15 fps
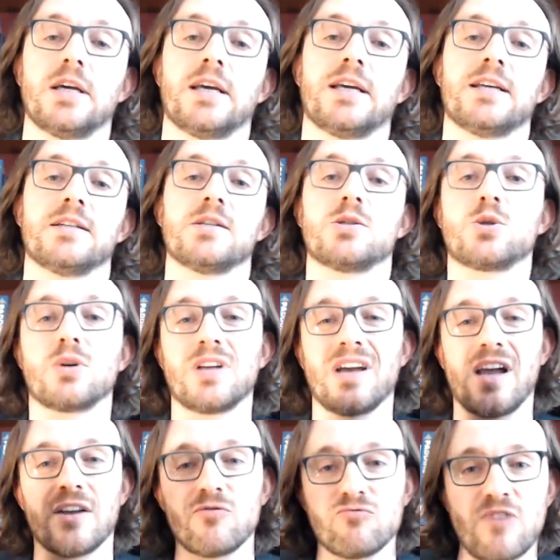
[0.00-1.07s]
and trying to
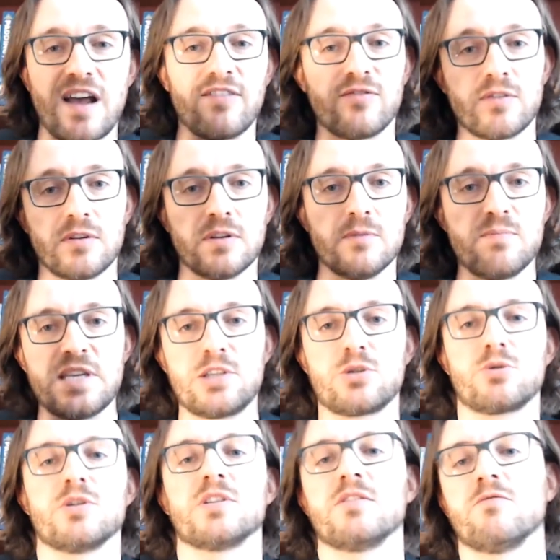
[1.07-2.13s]
unravel the
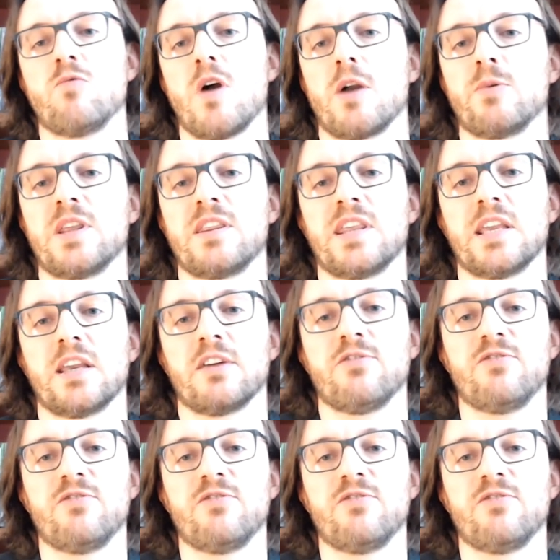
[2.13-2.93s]
mysteries of why we think,